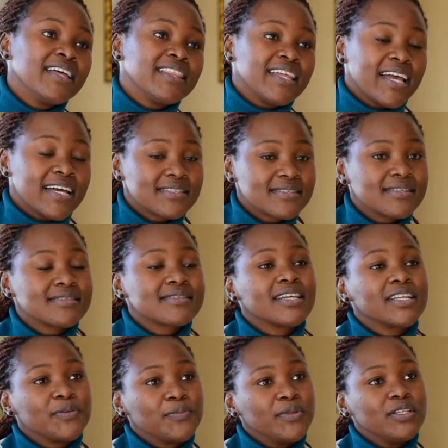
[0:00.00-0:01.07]
they
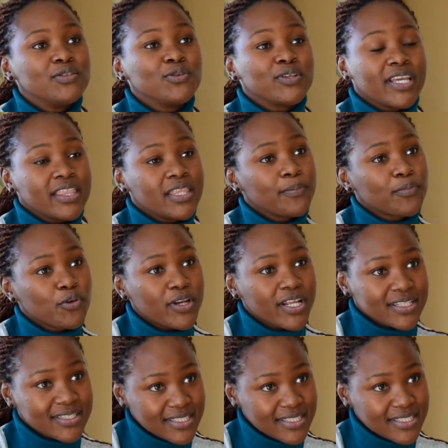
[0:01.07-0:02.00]
assisted me to get the product